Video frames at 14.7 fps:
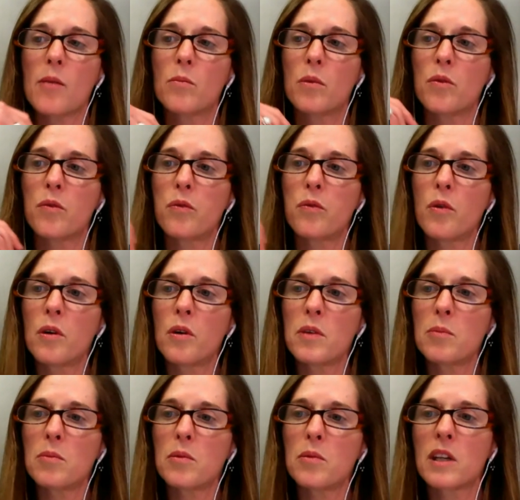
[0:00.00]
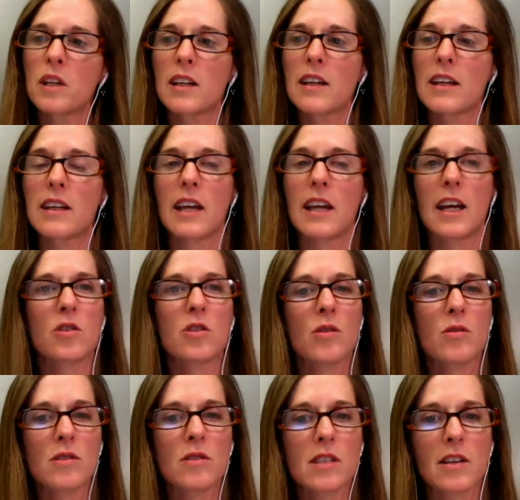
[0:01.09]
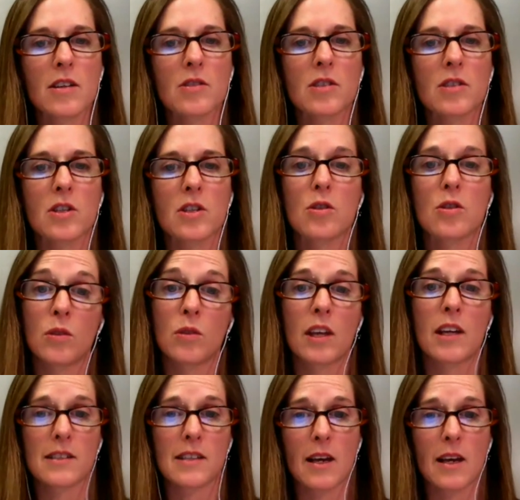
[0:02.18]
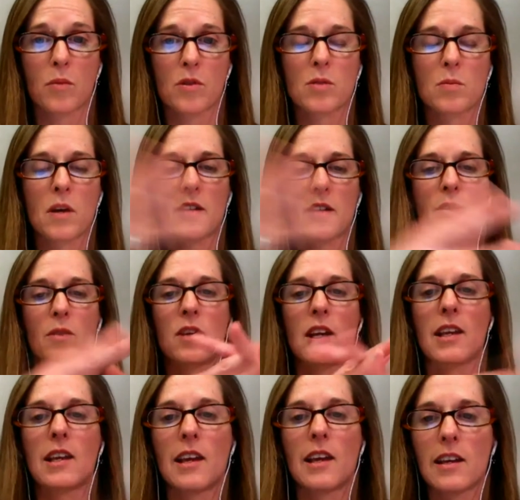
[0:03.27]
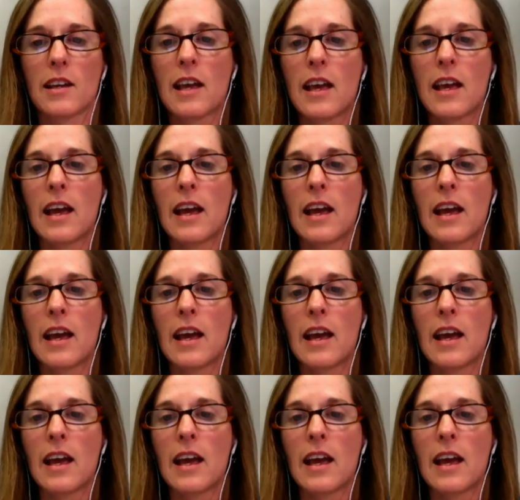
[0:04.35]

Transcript: before people can engage those skills and do things like perspective taking